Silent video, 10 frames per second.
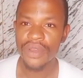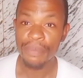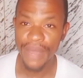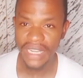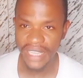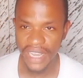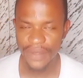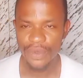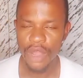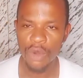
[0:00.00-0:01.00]
per day,
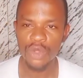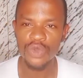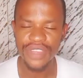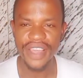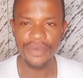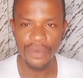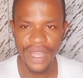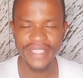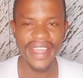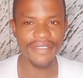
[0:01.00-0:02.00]
you are going to gain
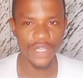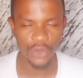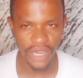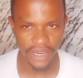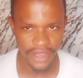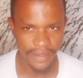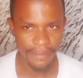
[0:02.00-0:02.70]
weight eventually.